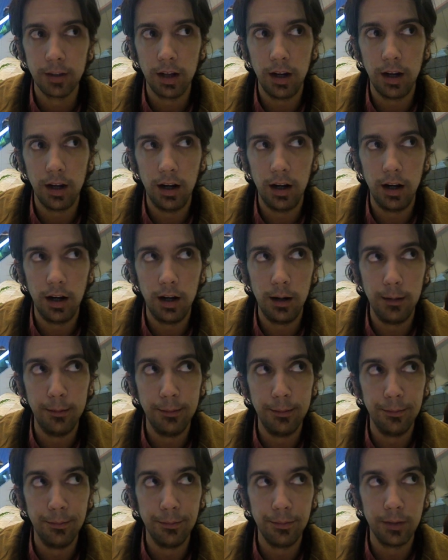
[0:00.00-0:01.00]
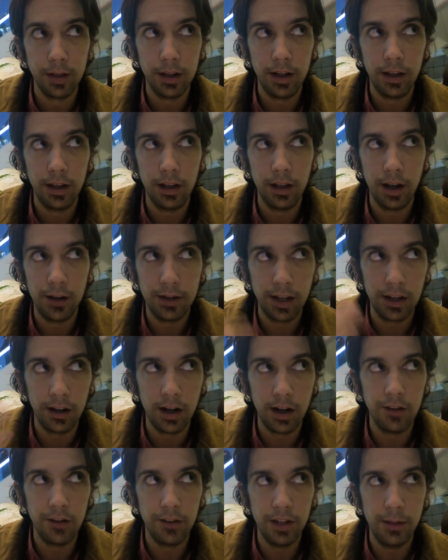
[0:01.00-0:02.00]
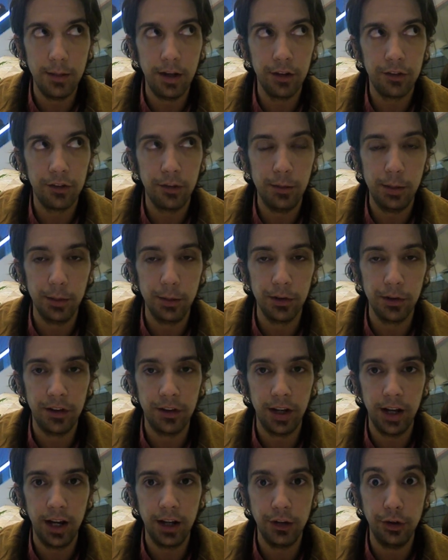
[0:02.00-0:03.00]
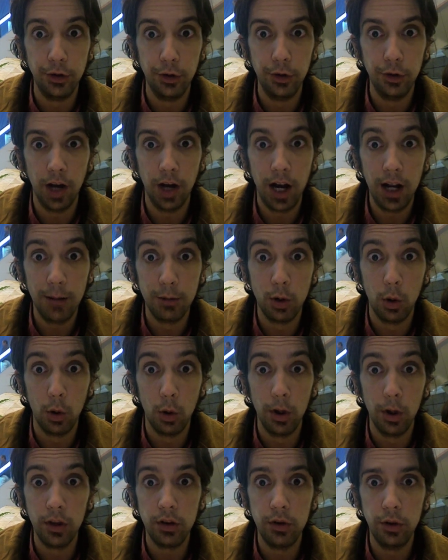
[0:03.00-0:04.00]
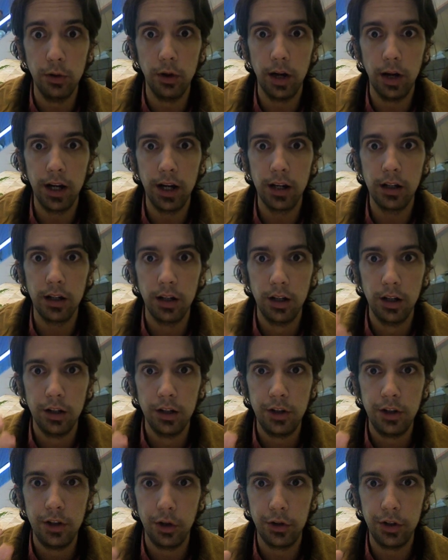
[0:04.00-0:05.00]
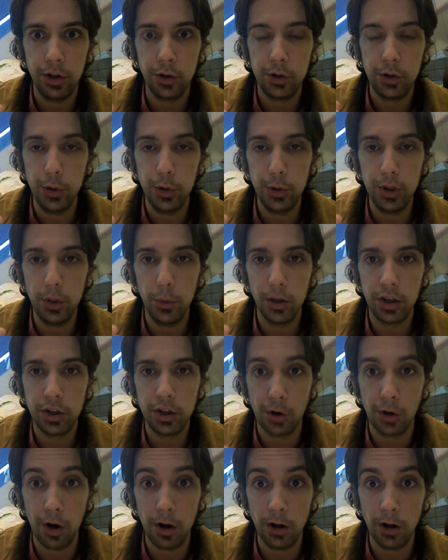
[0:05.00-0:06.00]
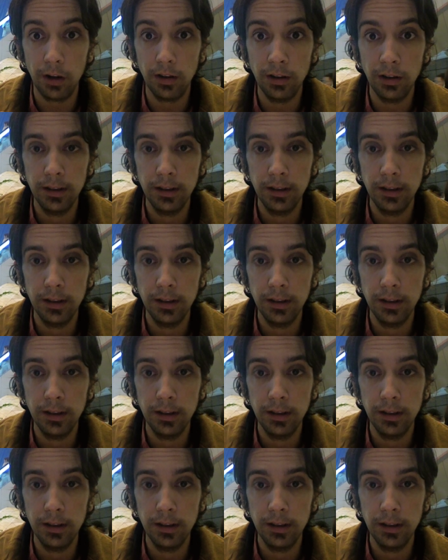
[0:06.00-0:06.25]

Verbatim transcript: Um, I've gotten a lot of emails from people saying, dude, I am going through, like, Tokyo Cooney withdrawal.